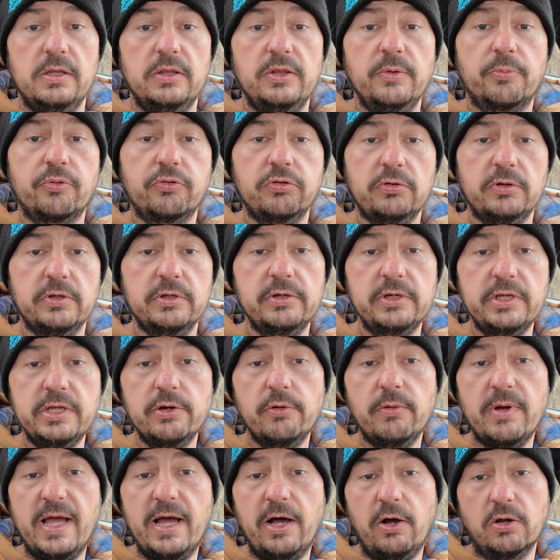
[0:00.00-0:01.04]
The
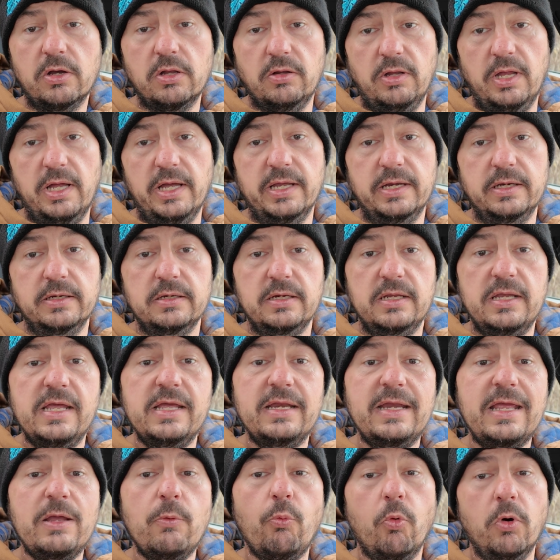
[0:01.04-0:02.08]
Preludio Alkaline
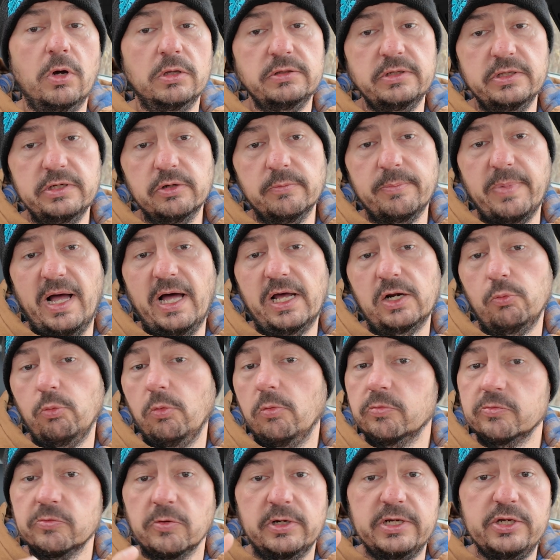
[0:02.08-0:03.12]
in a 1 liter bottle
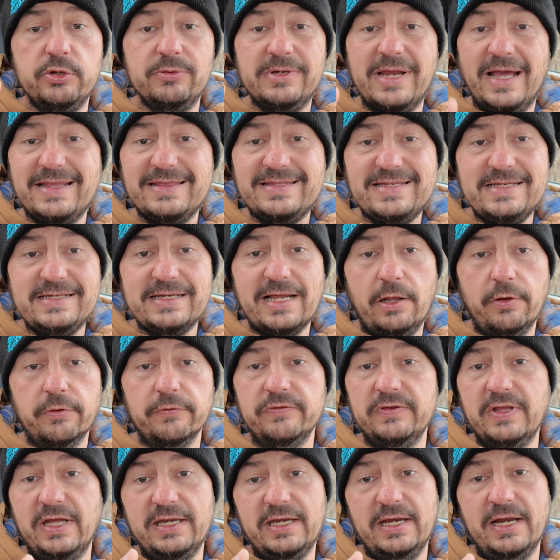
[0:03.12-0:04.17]
will run you
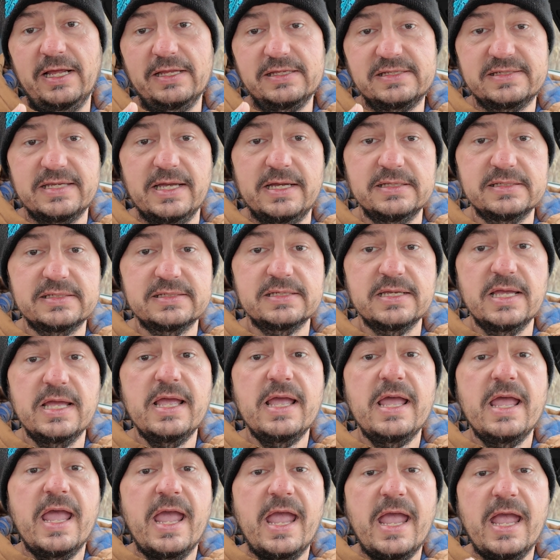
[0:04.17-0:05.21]
$19.99,
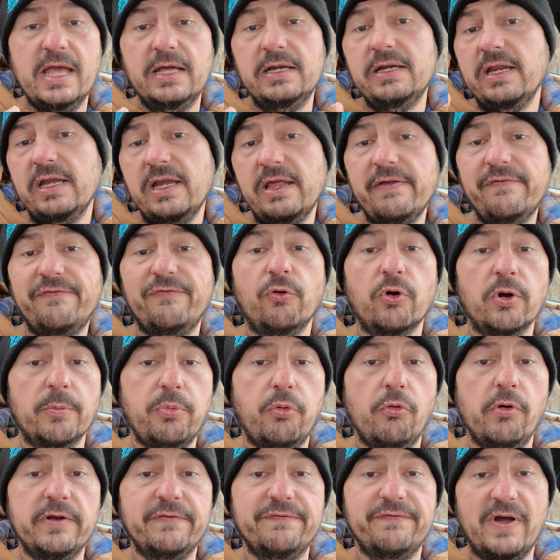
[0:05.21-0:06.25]
and in a
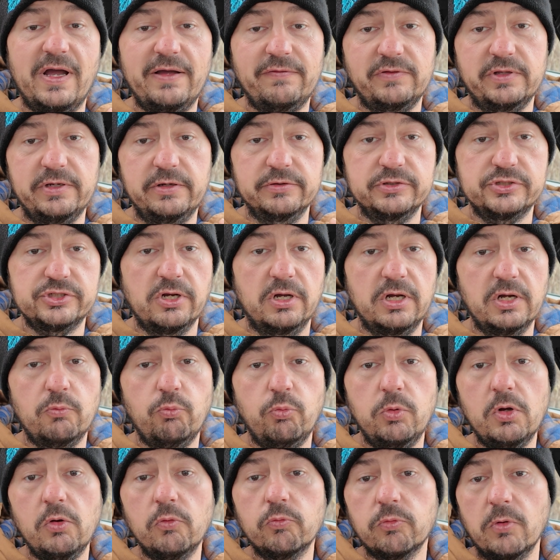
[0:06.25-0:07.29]
4.5 liter
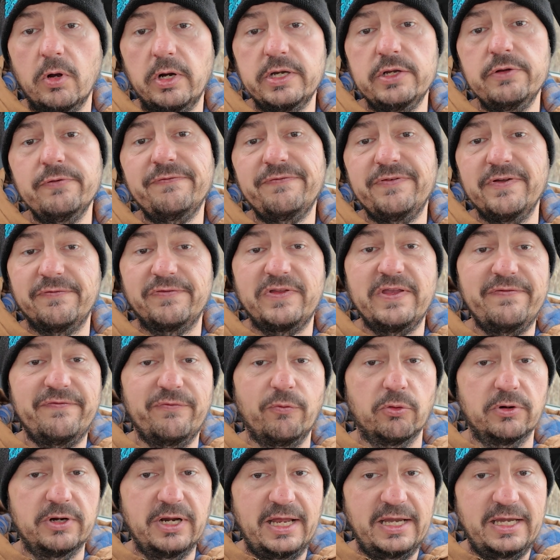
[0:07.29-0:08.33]
jug will run you
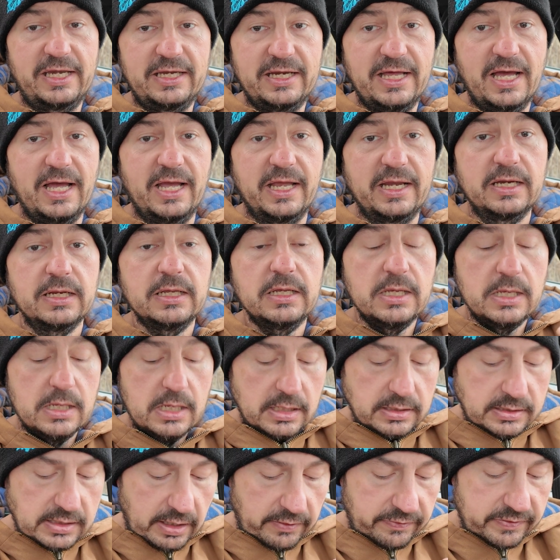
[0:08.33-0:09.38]
$54.99.
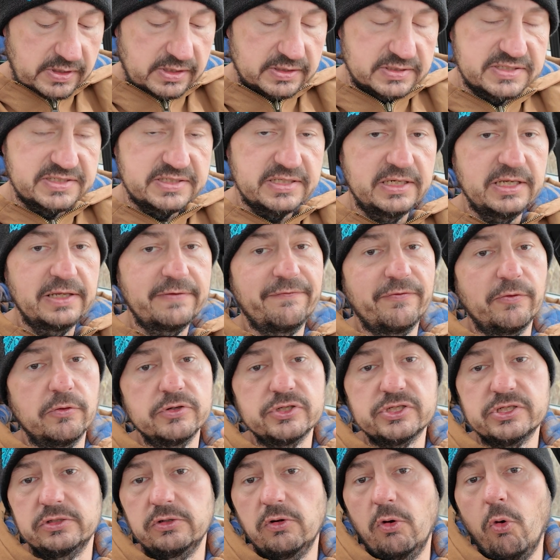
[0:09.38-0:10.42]
Now, the acidic
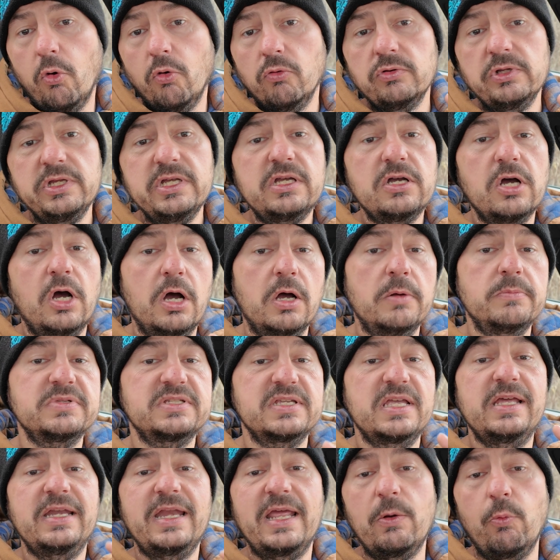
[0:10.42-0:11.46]
version only
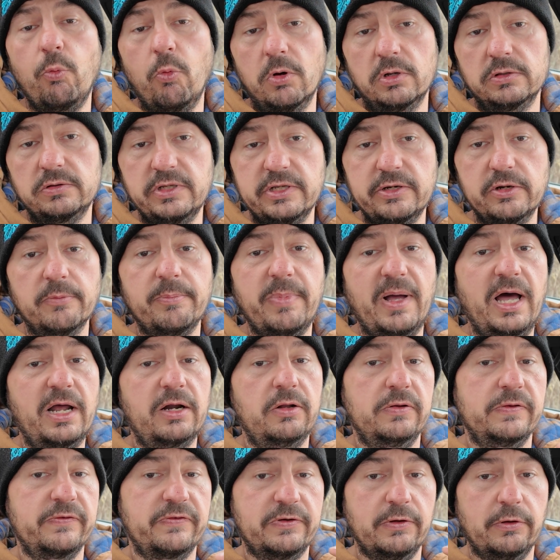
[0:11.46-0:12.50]
comes in a 1 liter
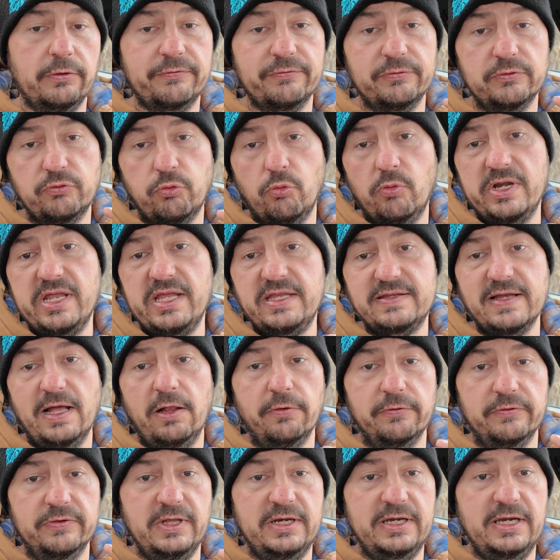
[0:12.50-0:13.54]
bottle and sells for
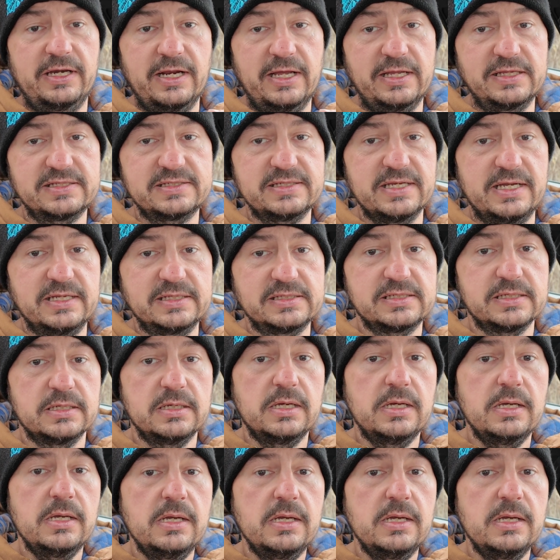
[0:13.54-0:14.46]
$28.99.